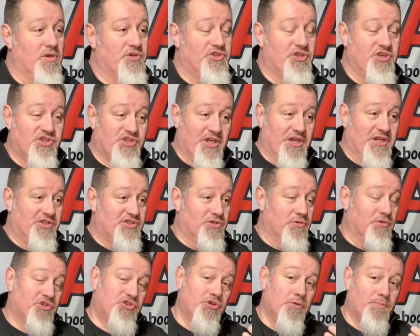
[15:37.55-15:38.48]
She sings
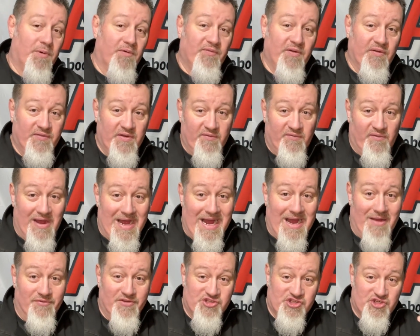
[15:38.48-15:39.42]
through a Super
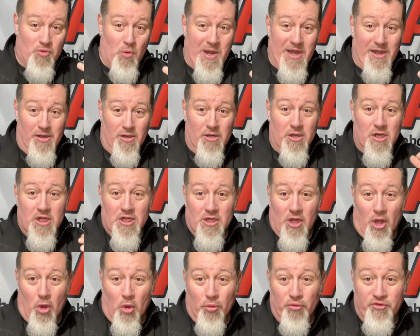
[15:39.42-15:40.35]
55, the square,
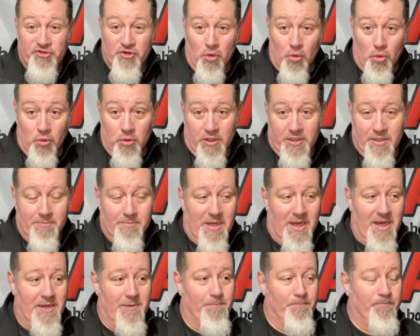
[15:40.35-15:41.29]
old school looking
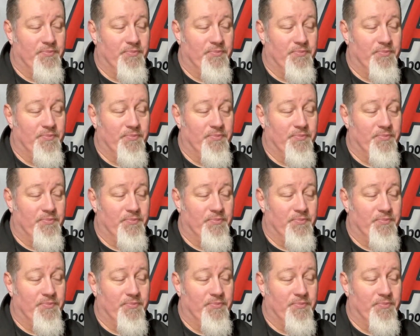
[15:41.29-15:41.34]
mic.